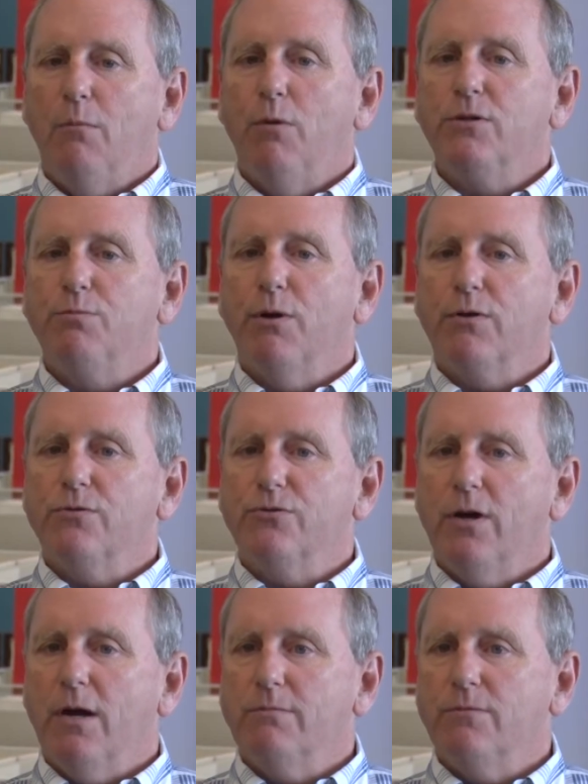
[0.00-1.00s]
much better
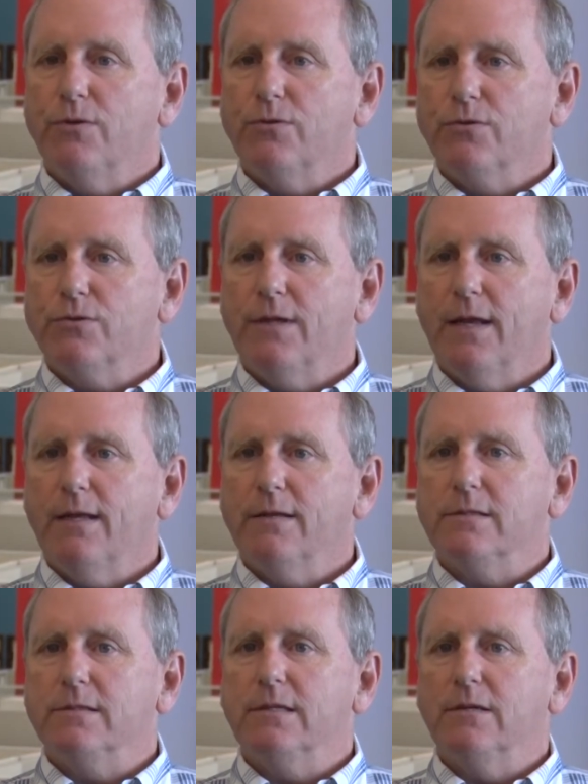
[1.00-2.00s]
job of understanding
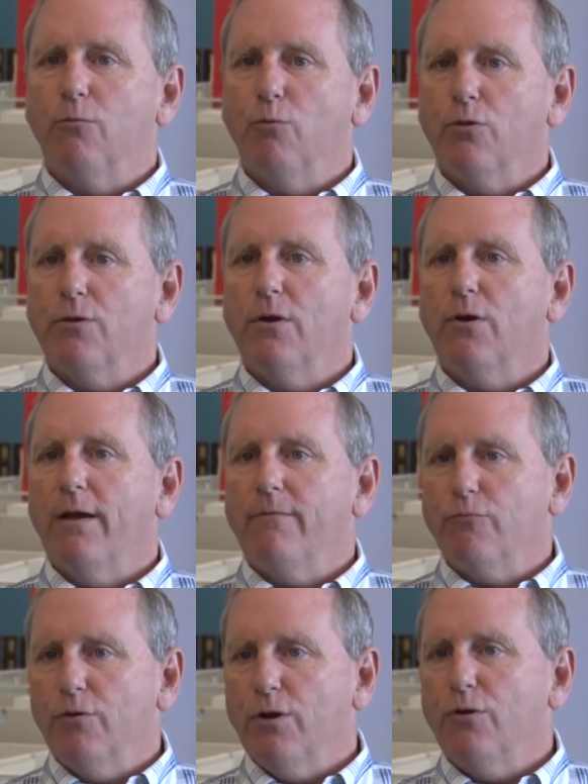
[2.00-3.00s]
and seeing where they're
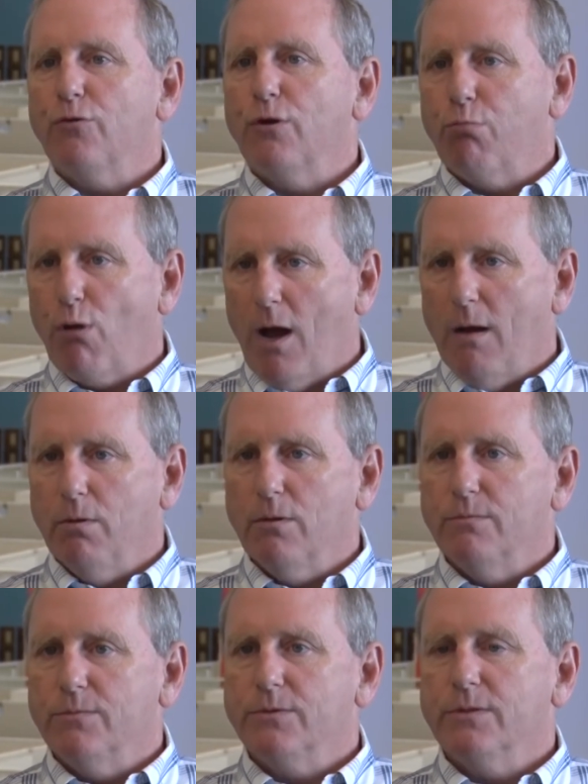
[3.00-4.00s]
having reoccurring
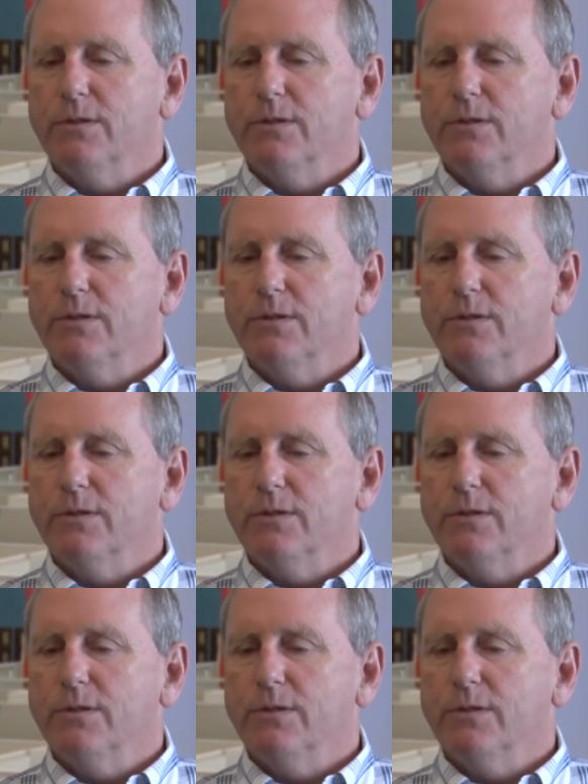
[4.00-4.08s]
problems.